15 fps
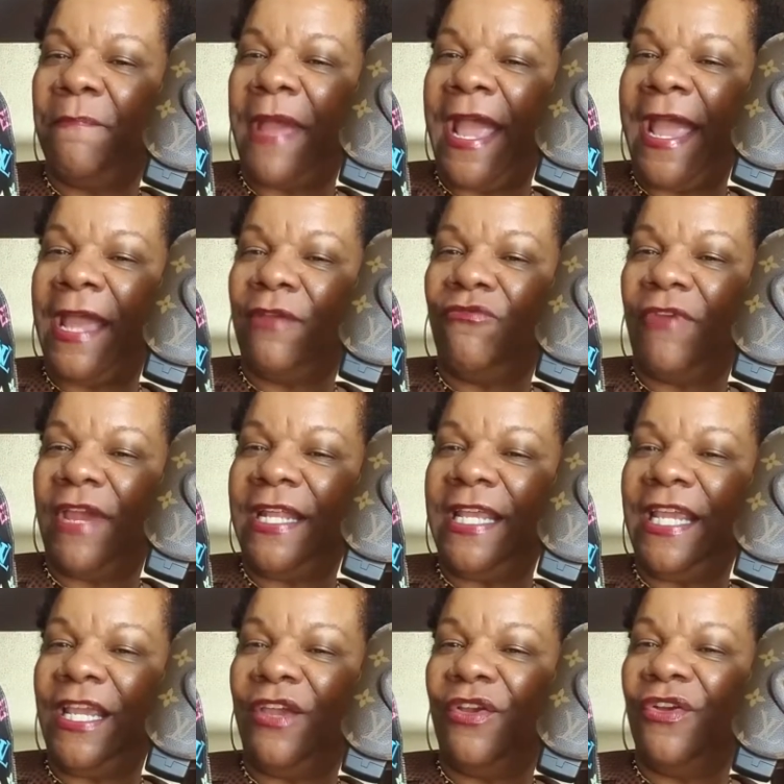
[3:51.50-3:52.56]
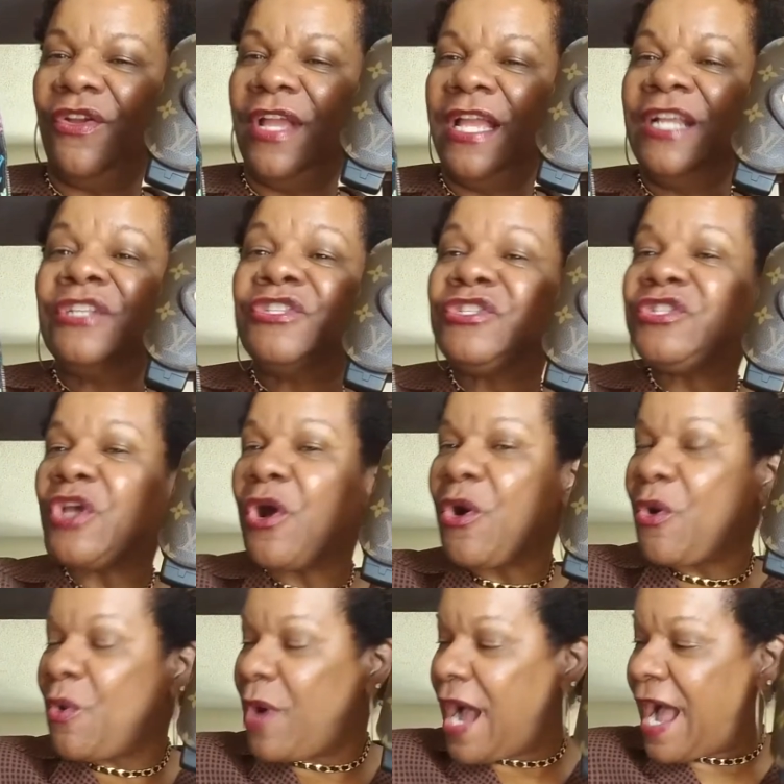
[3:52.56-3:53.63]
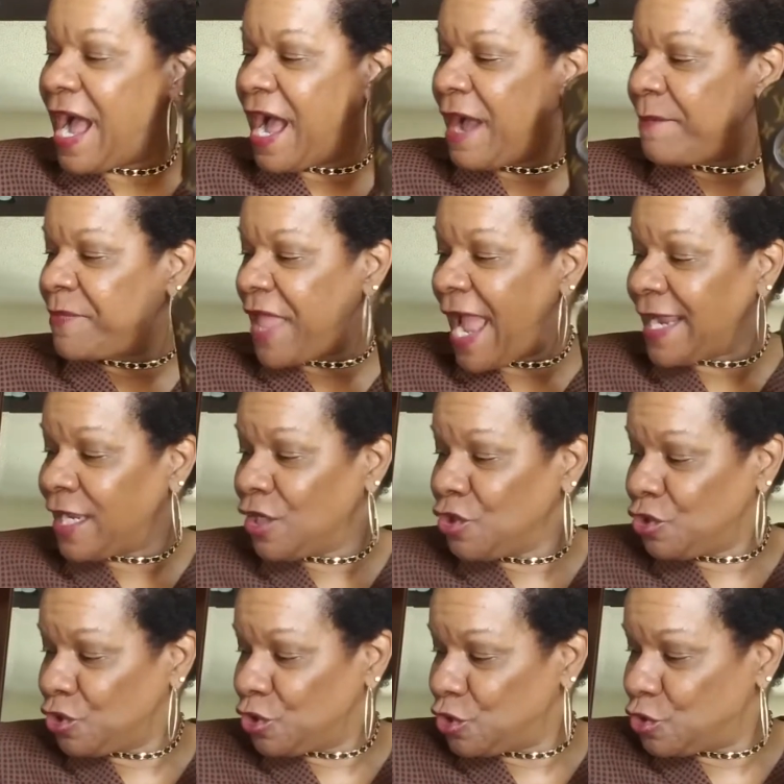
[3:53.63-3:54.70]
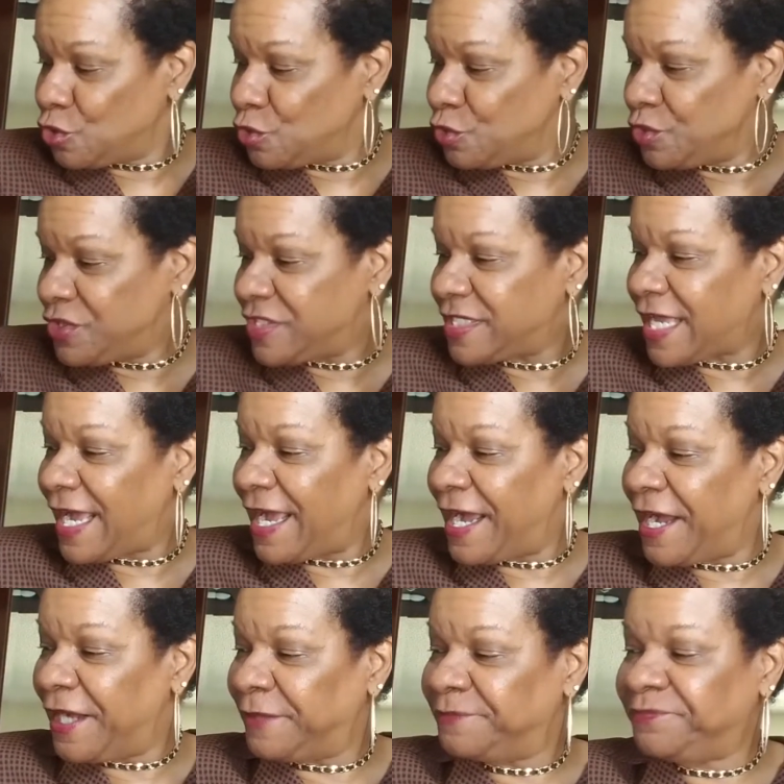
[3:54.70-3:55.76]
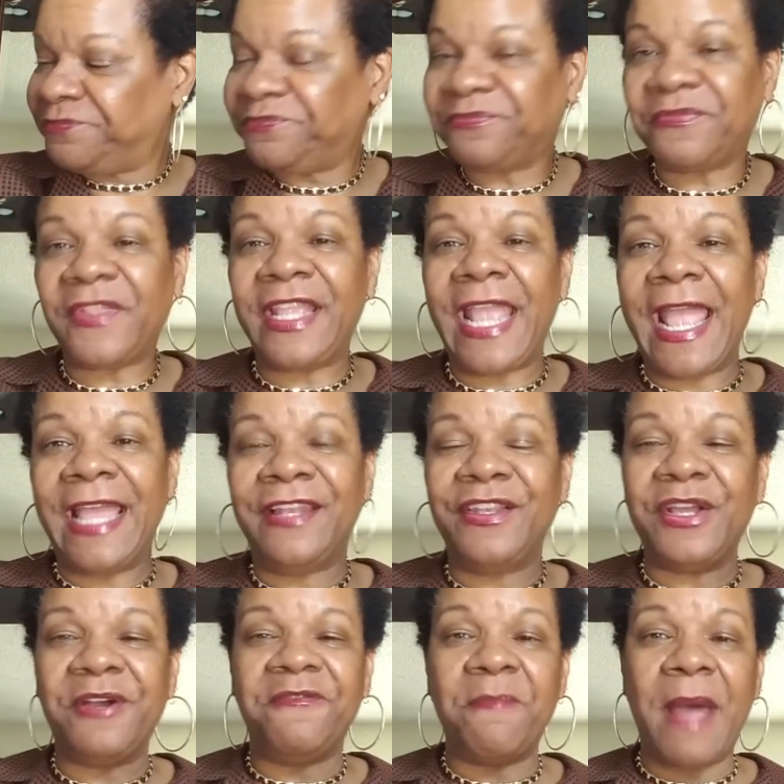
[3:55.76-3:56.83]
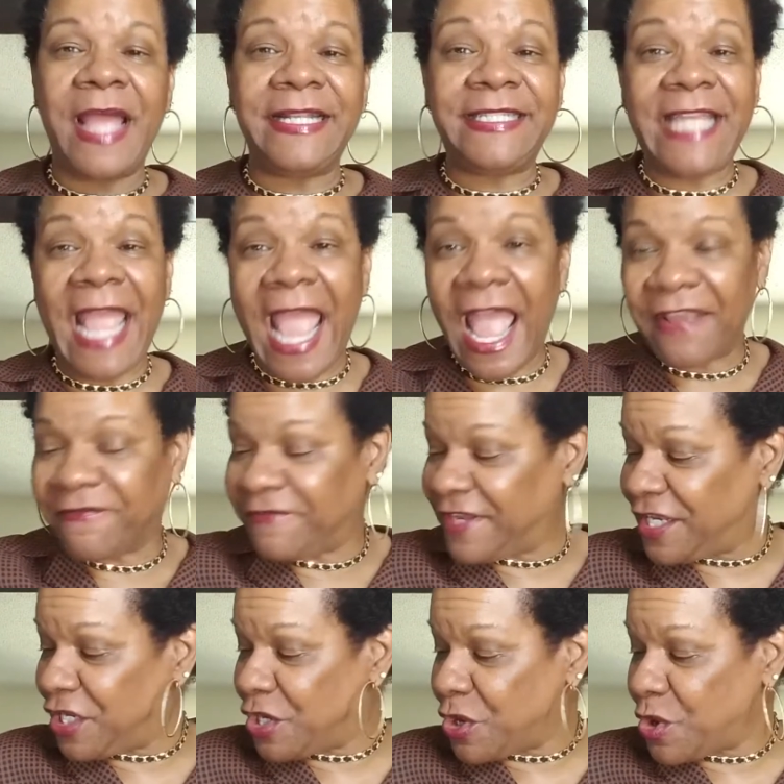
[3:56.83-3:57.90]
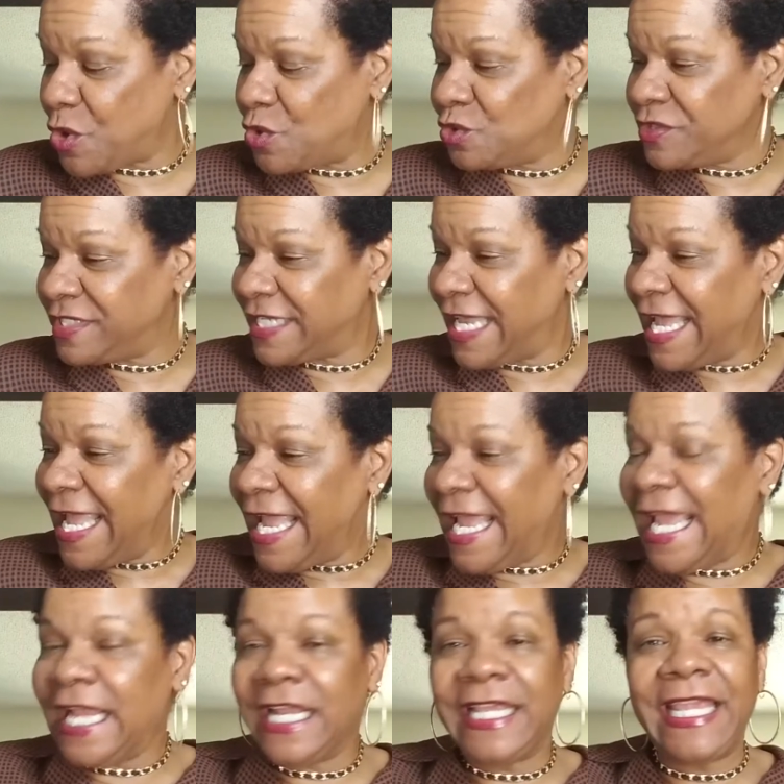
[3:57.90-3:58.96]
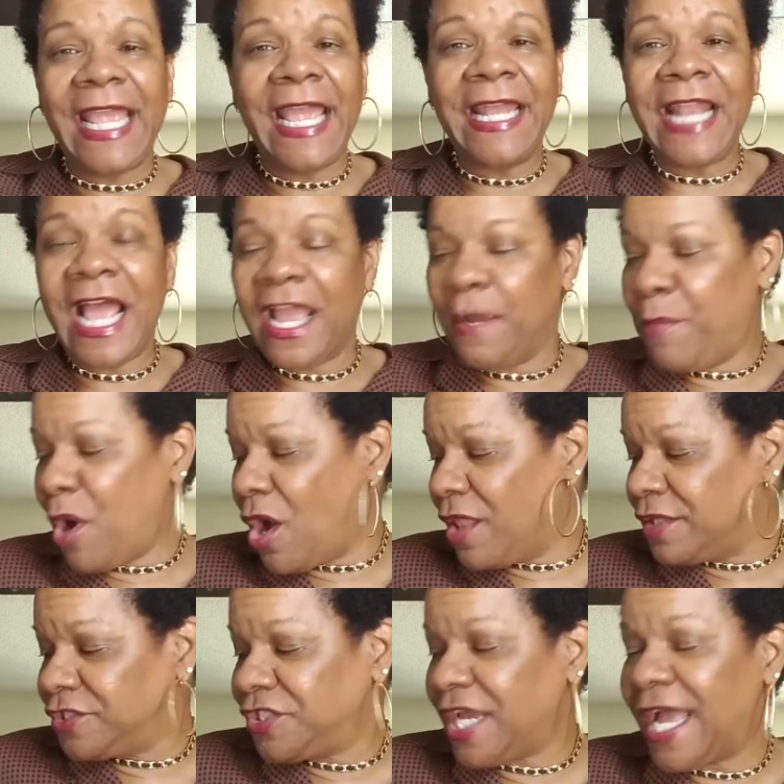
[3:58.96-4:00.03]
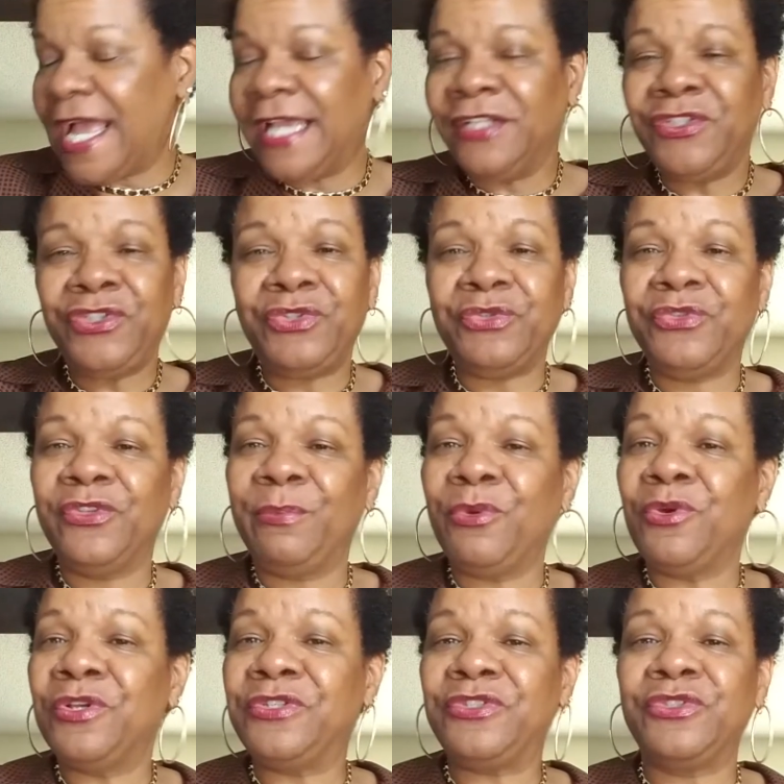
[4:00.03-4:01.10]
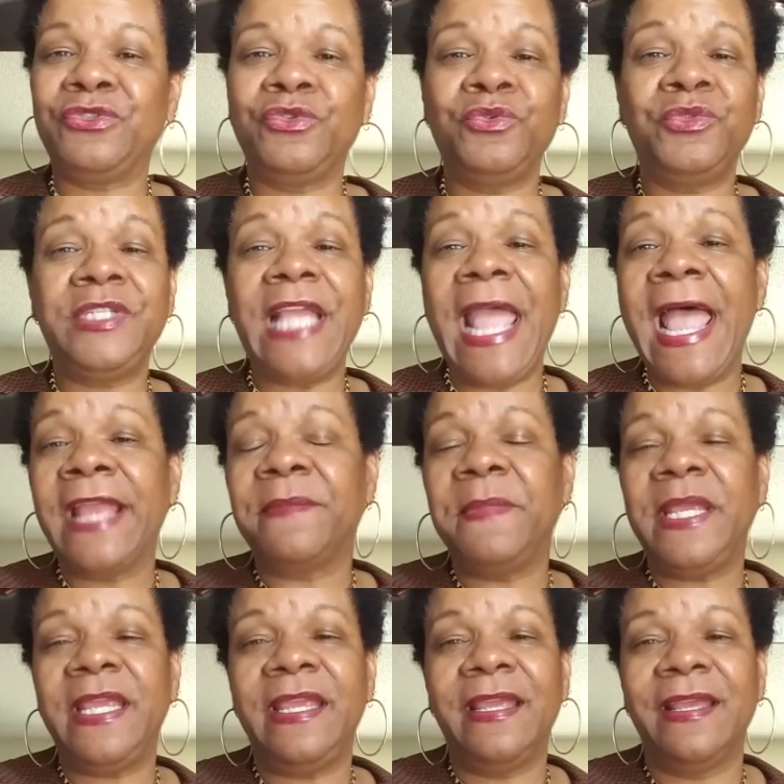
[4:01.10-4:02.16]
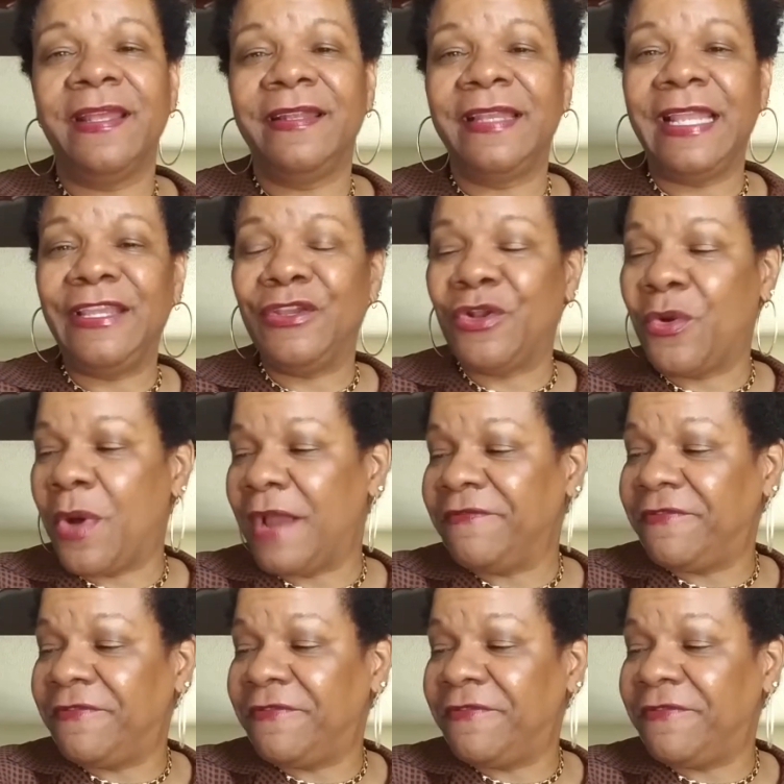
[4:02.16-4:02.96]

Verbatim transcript: bag right here. So um, that concludes um, the end of my tag videos. And again, I apologize to the person who tagged me and, you know, I